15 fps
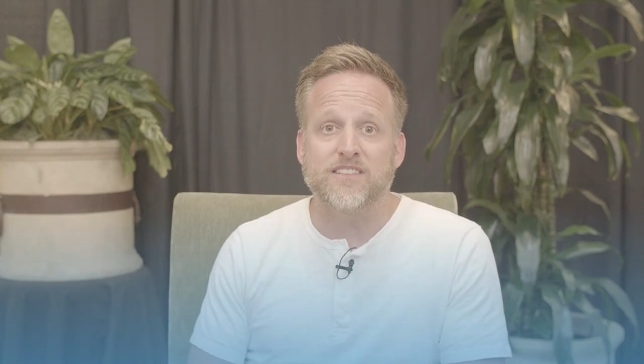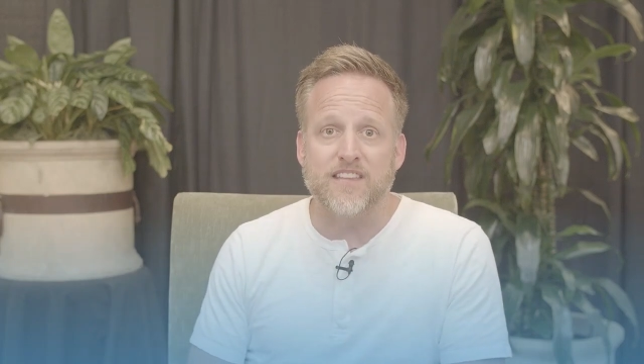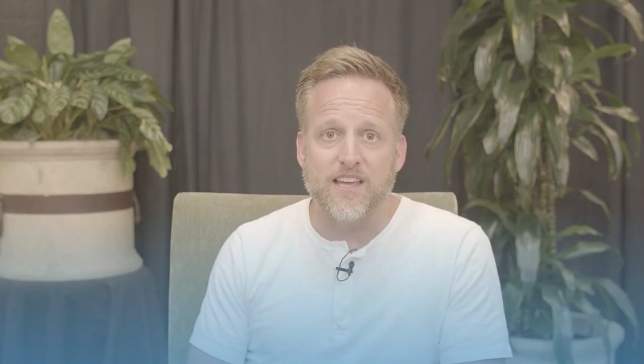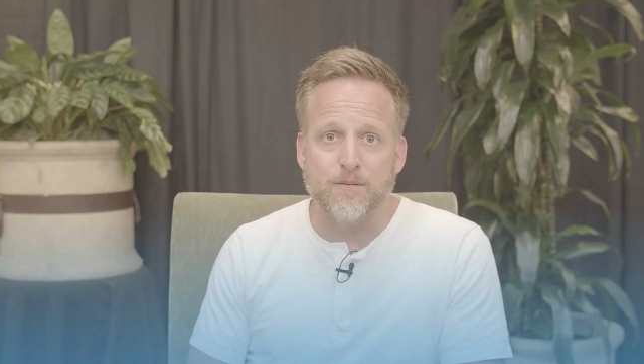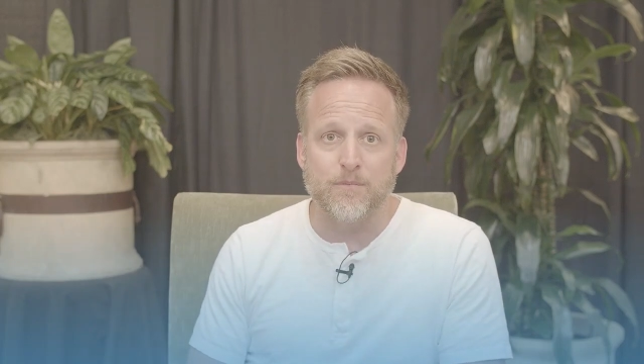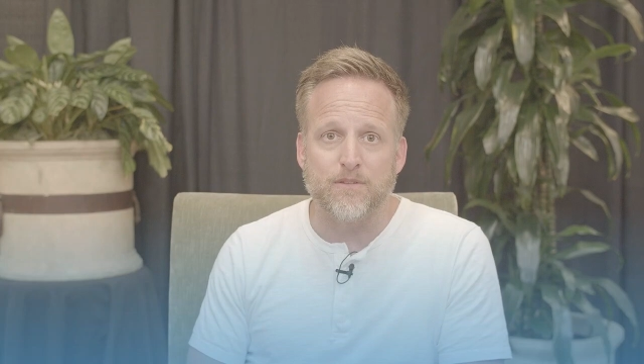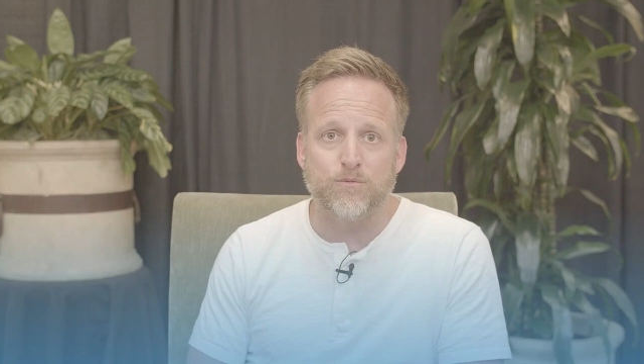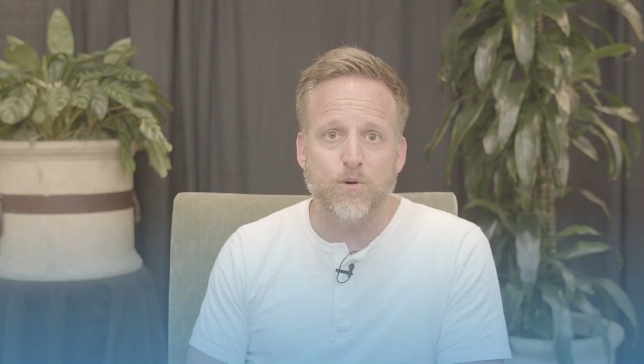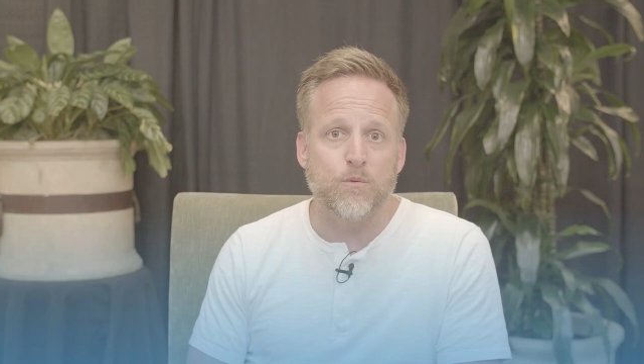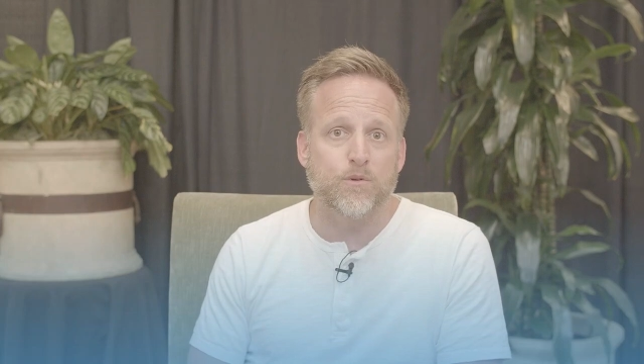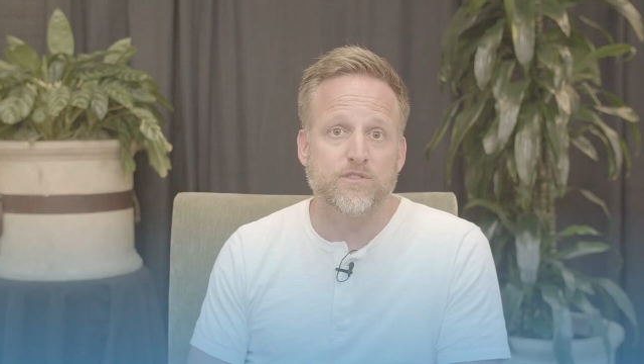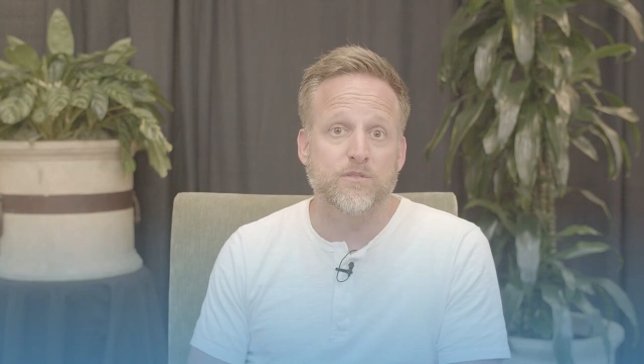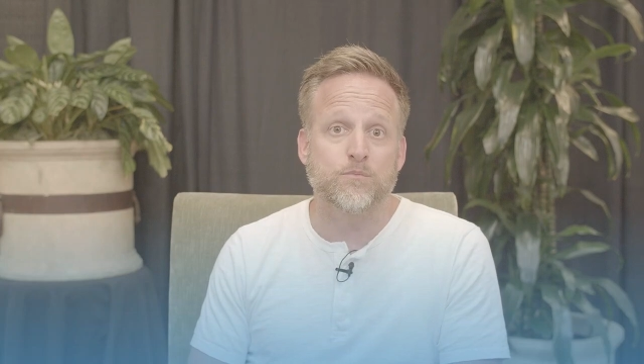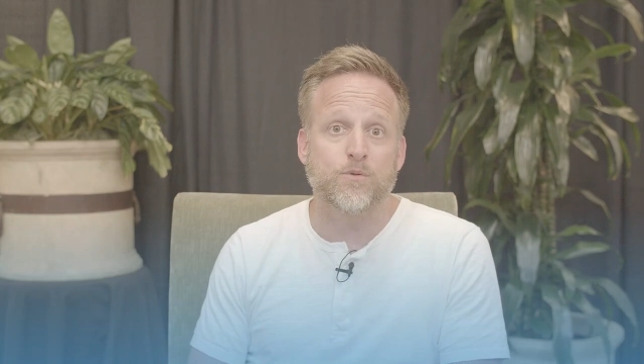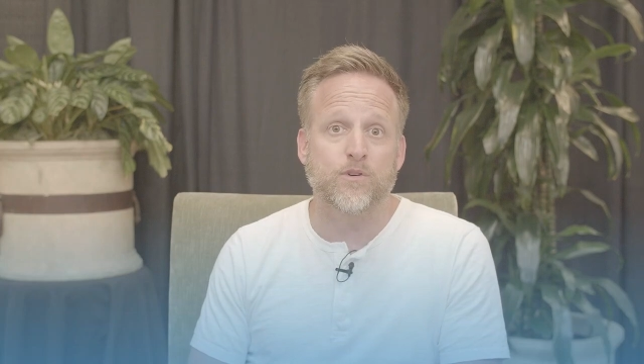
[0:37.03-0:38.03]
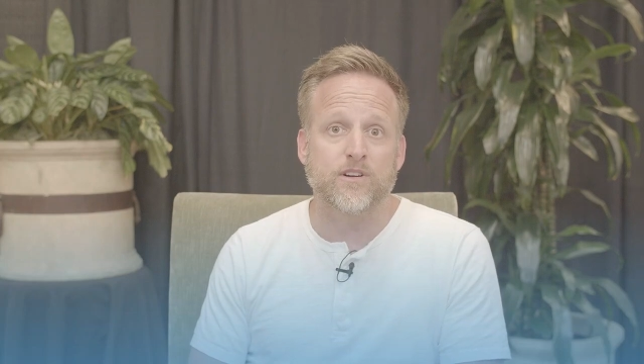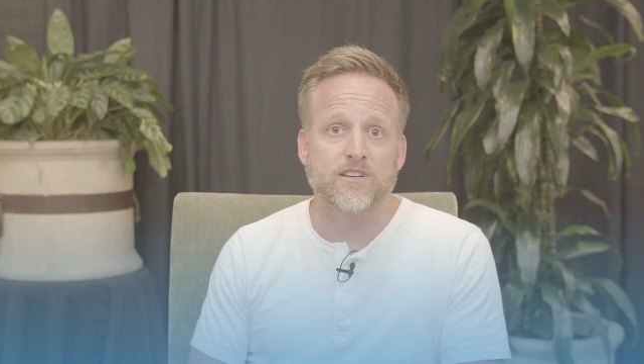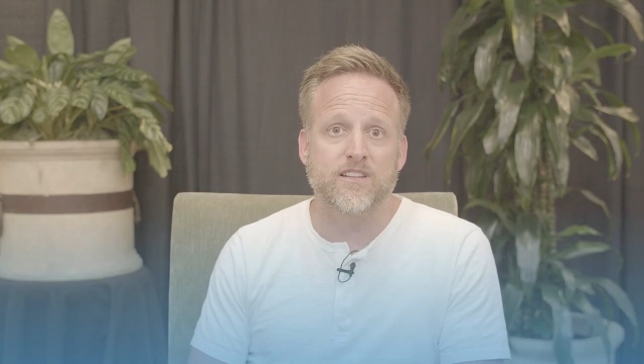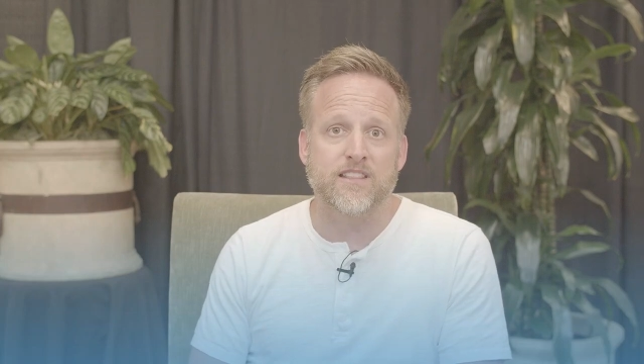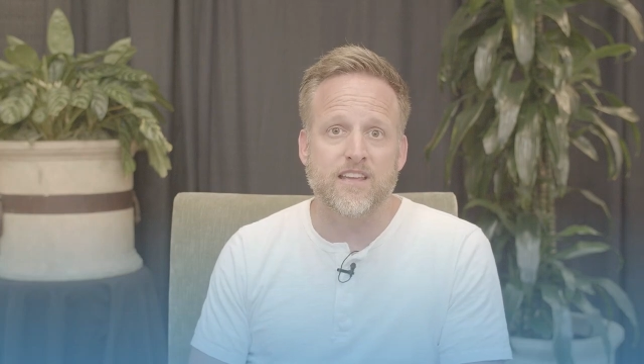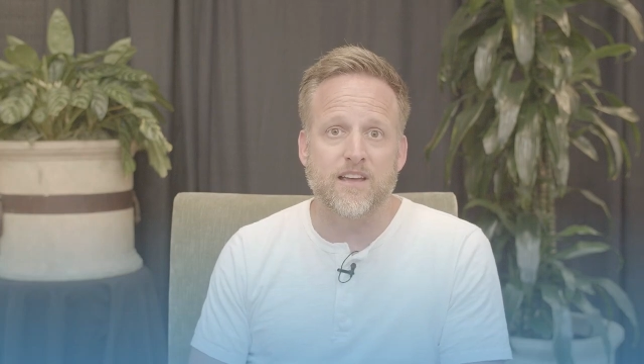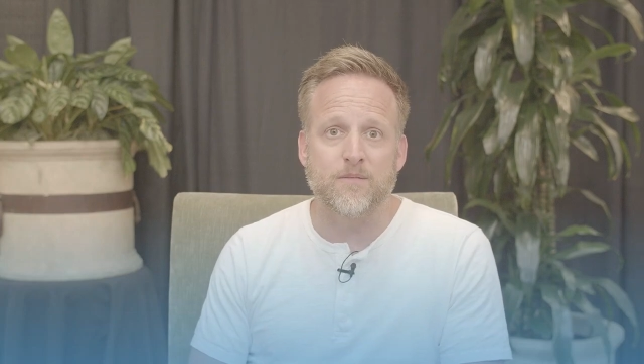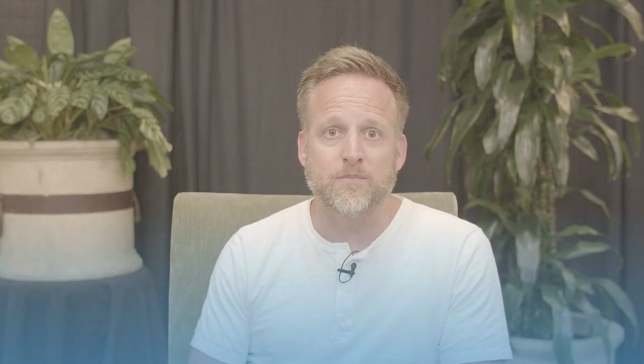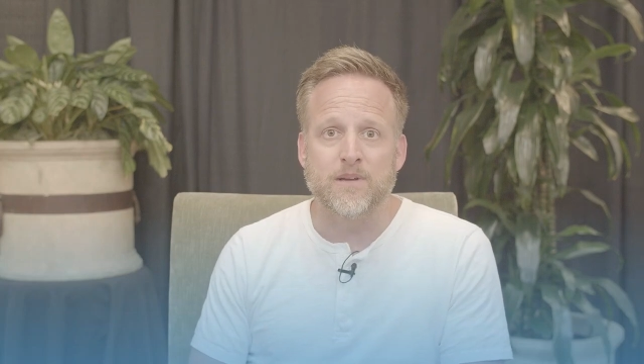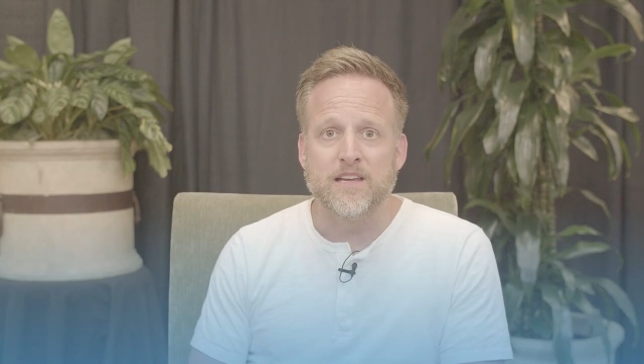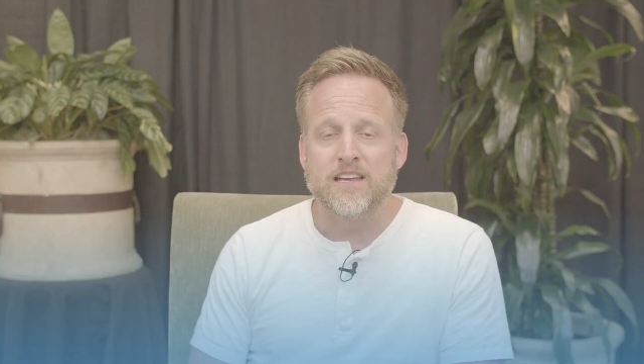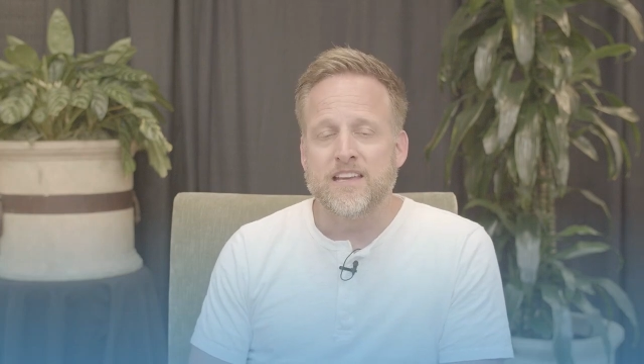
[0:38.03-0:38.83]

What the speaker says: them of what was important to them.